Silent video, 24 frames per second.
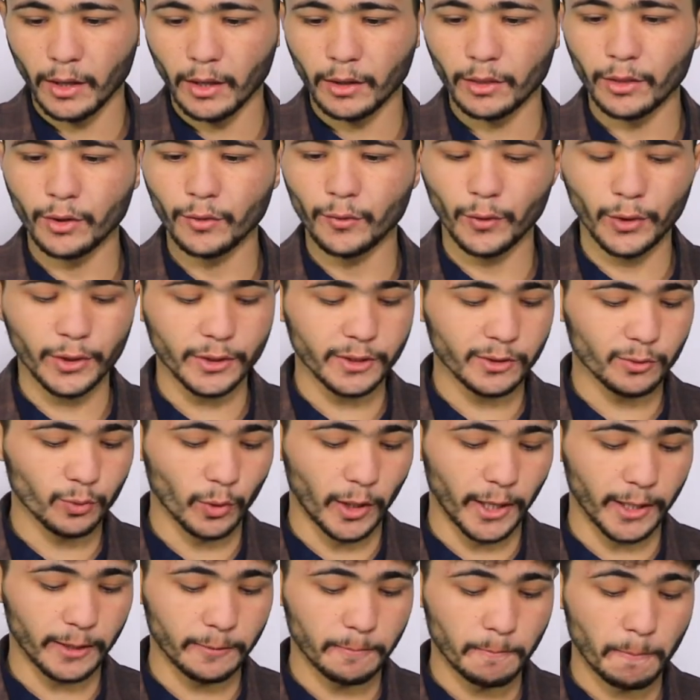The first
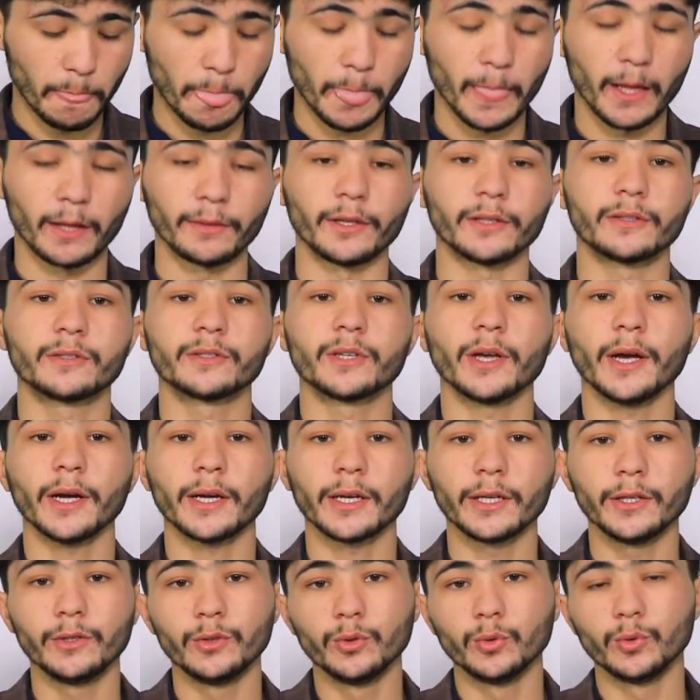one, that
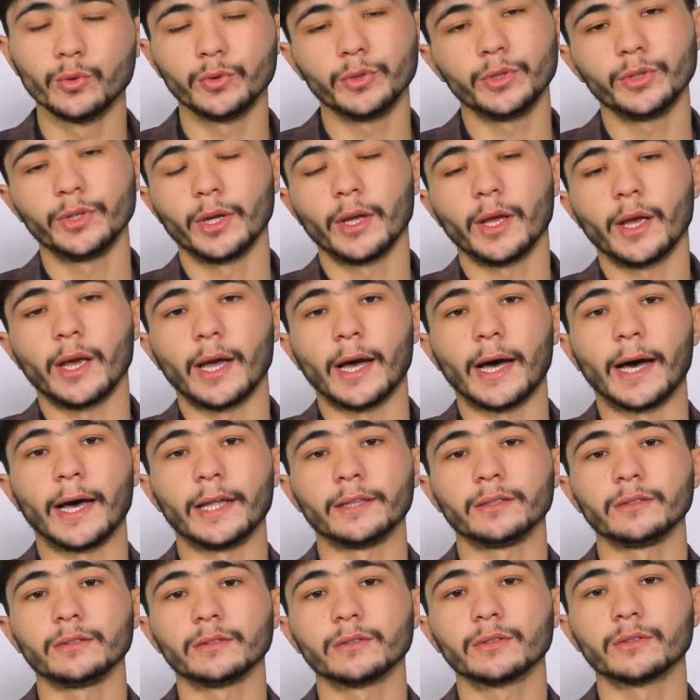second noon
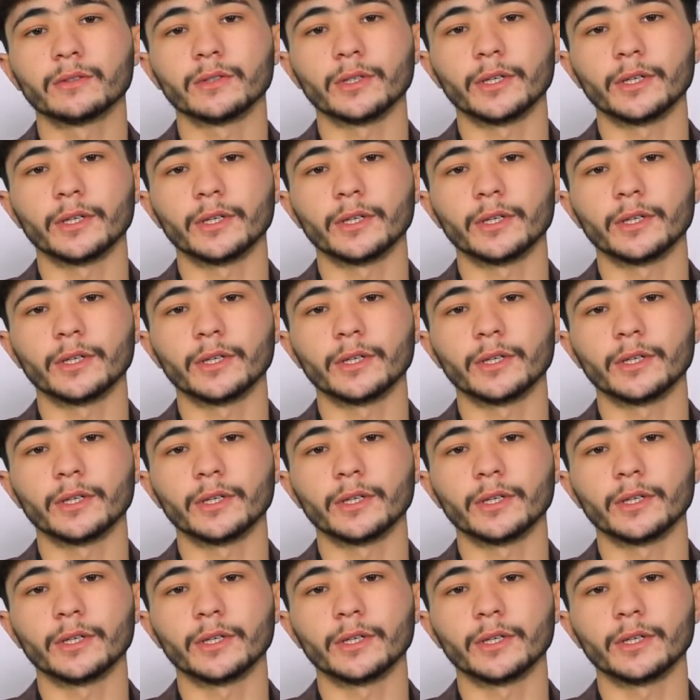and